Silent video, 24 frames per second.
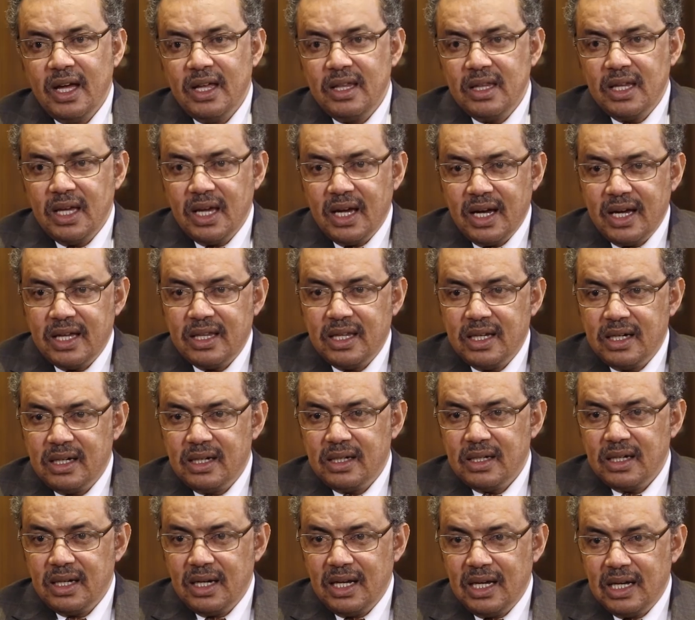And the
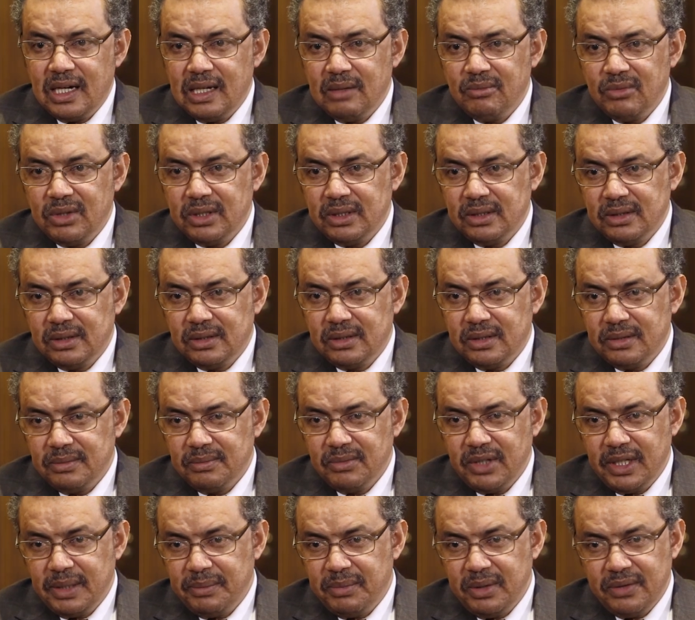other element,
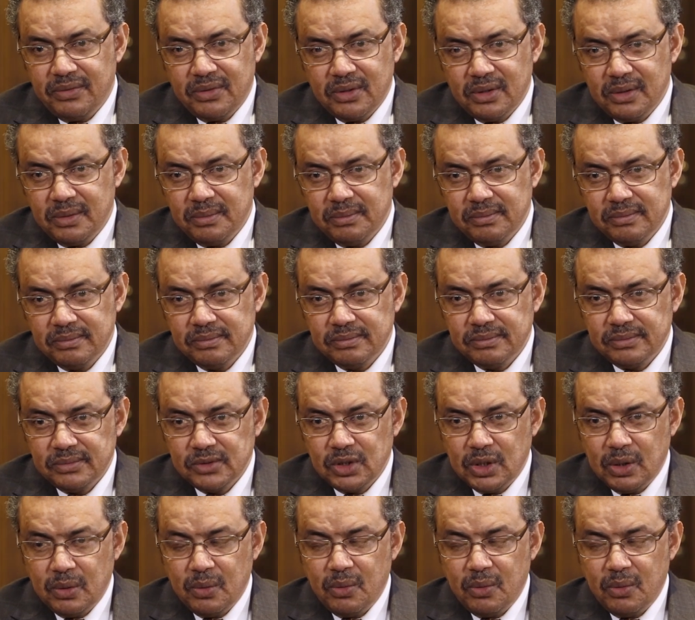maybe from uh,